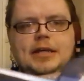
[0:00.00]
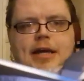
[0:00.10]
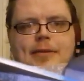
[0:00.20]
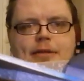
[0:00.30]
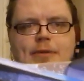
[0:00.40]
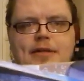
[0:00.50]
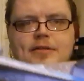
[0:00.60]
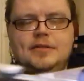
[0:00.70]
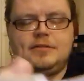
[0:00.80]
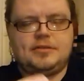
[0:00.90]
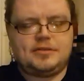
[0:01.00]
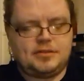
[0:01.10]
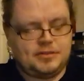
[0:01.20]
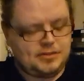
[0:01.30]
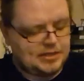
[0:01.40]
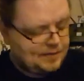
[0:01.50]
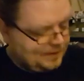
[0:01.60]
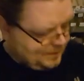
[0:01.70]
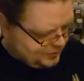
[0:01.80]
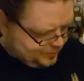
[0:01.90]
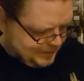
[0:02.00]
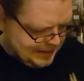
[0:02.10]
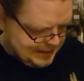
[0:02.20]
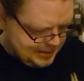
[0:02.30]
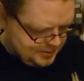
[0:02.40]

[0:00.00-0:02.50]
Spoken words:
I mean, the windows, I think they're just painted